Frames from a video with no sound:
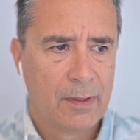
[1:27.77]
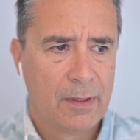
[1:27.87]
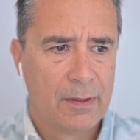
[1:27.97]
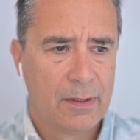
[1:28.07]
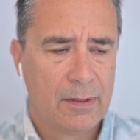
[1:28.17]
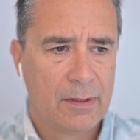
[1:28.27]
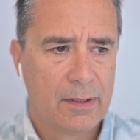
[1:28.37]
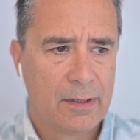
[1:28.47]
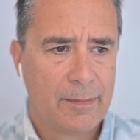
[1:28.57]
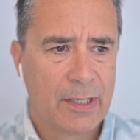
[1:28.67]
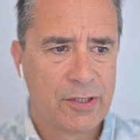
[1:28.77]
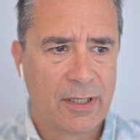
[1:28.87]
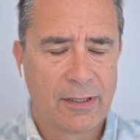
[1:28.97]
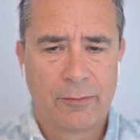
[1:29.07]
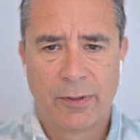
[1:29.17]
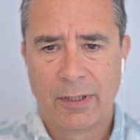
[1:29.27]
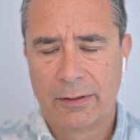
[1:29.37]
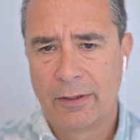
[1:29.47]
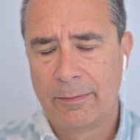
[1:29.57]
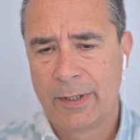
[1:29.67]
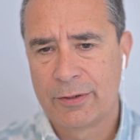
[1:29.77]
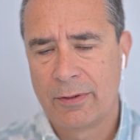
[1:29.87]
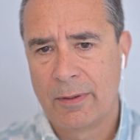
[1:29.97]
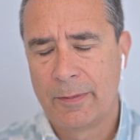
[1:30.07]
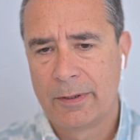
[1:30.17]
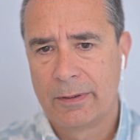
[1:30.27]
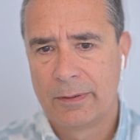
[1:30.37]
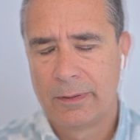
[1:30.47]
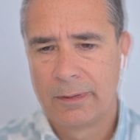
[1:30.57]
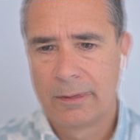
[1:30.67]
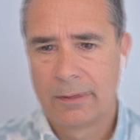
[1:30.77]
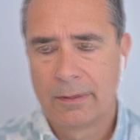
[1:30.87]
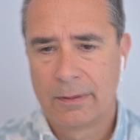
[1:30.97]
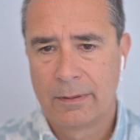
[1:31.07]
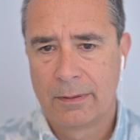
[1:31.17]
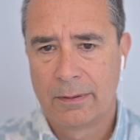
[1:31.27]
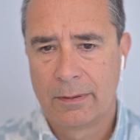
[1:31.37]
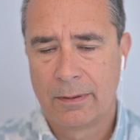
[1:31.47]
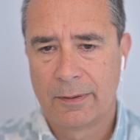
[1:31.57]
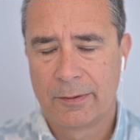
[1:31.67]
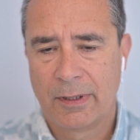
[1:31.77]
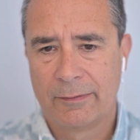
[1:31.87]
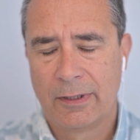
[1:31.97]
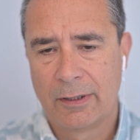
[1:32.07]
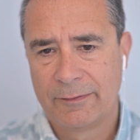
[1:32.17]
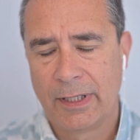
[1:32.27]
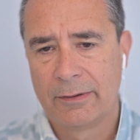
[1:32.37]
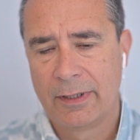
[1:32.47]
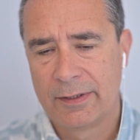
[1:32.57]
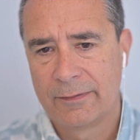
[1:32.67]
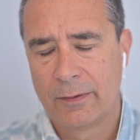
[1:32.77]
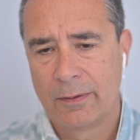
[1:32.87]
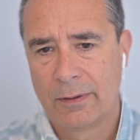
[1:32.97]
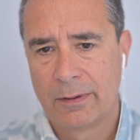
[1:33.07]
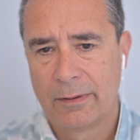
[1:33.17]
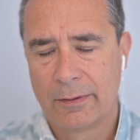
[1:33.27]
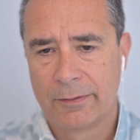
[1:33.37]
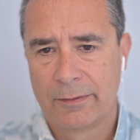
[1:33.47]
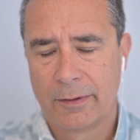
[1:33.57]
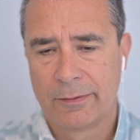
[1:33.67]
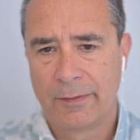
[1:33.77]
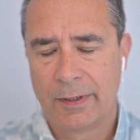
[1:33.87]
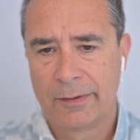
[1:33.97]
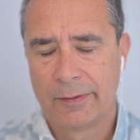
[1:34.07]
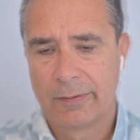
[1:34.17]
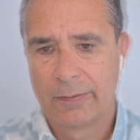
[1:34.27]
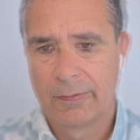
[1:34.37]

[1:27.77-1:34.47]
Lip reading: imagining that we're not going to measure up. And so I have a lot of tenderness for those fears.